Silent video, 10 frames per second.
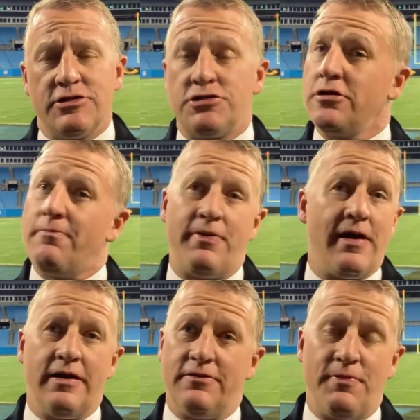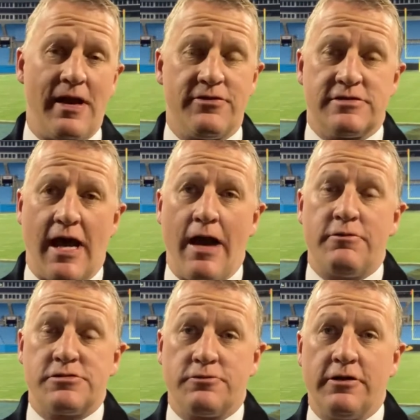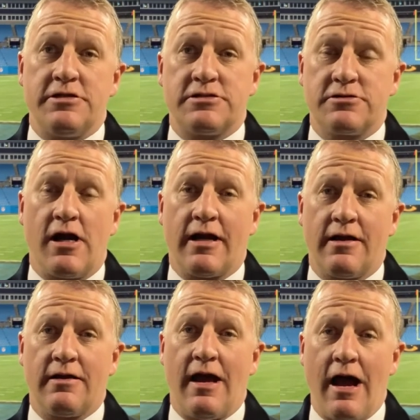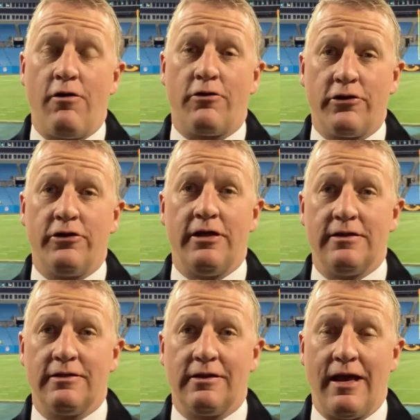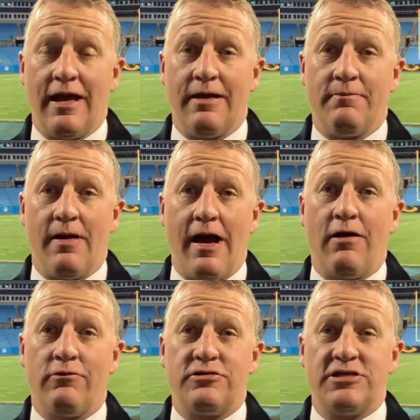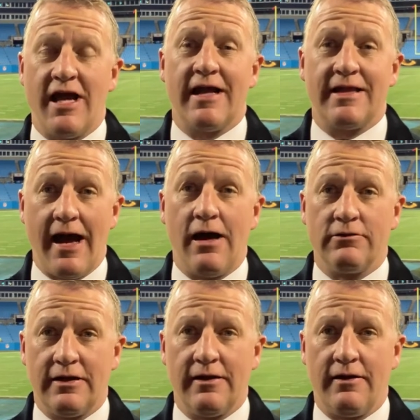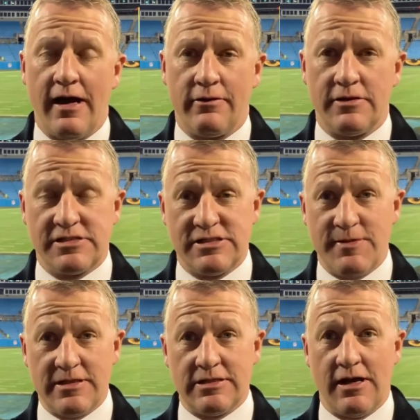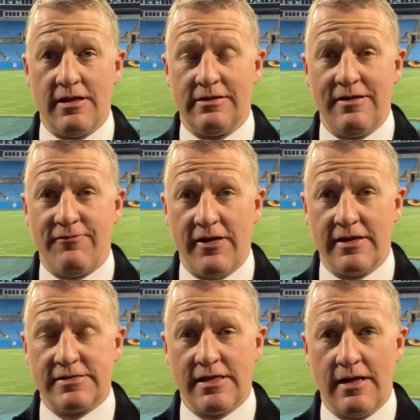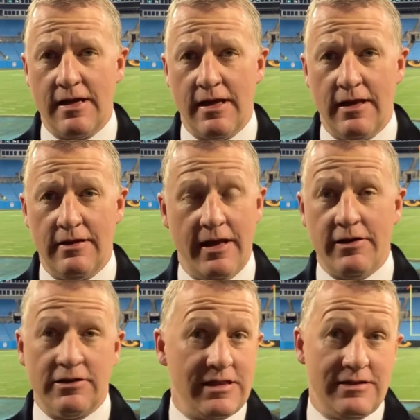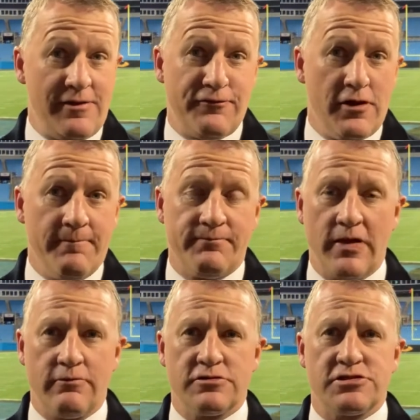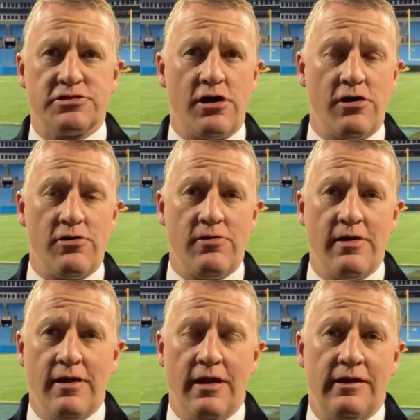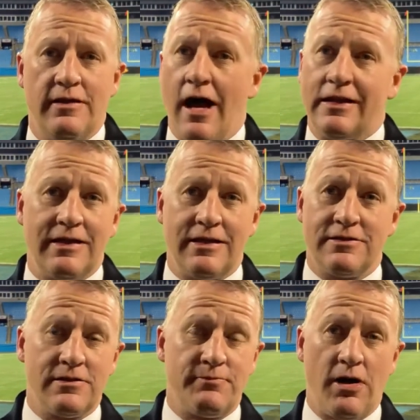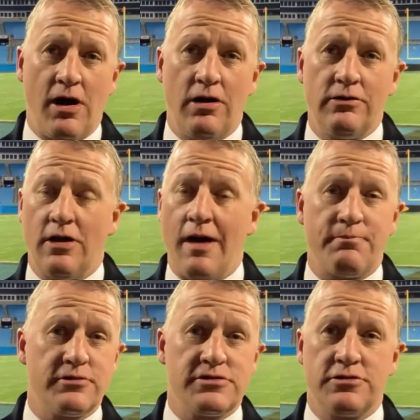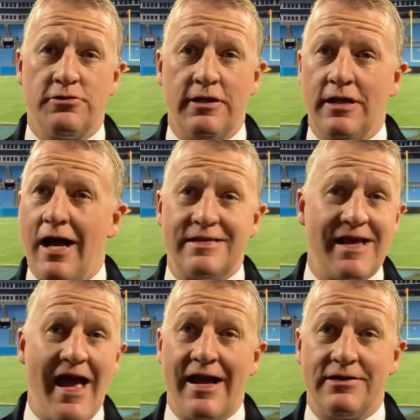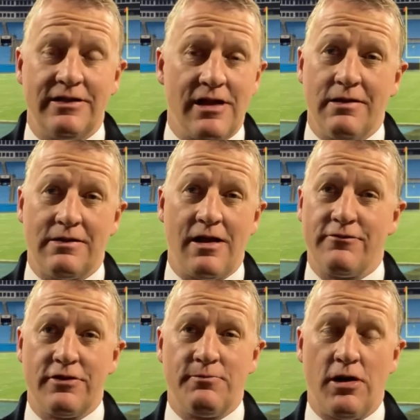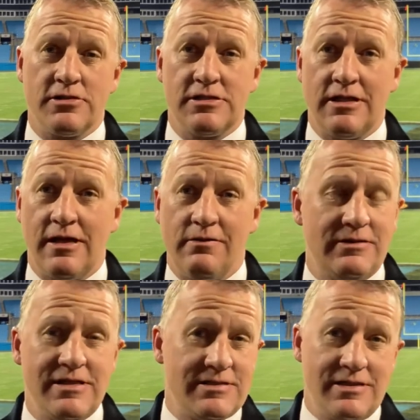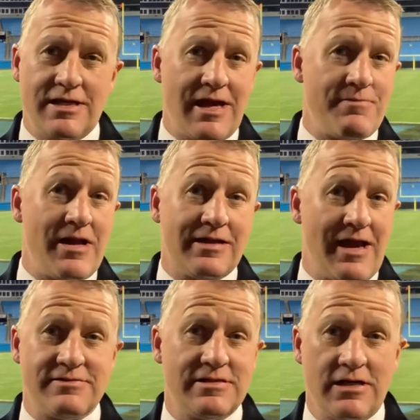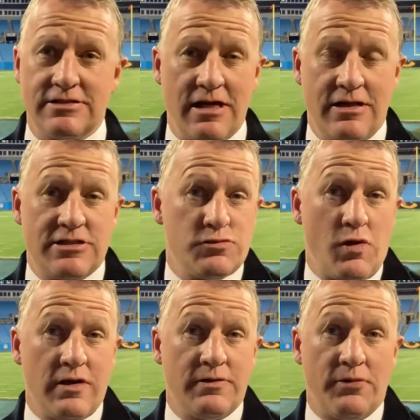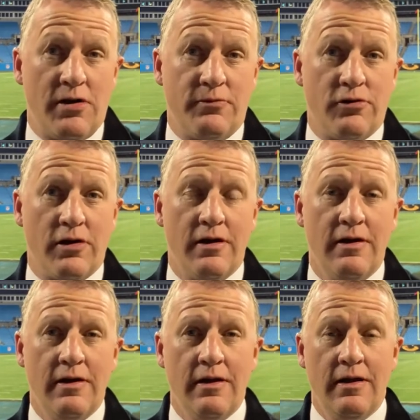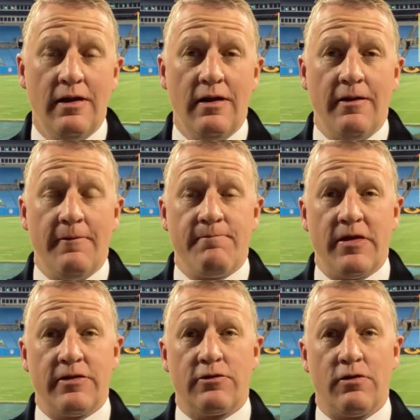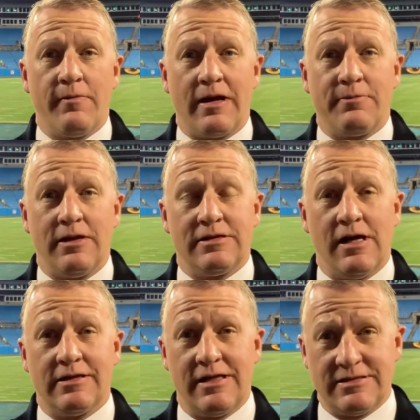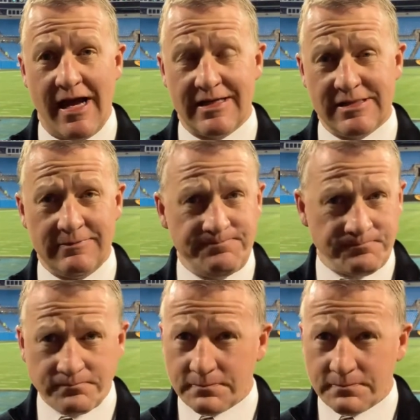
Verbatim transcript: Should have buried the Panthers. I was really struck how early in the game, how checked out Carolina was, especially on defense. They looked indifferent. They were slow, not getting to the ball, not pursuing, not tackling, not covering balls in the air. D DK Metcalf's touchdown, he just wanted the ball more than the cornerback Donte Jackson.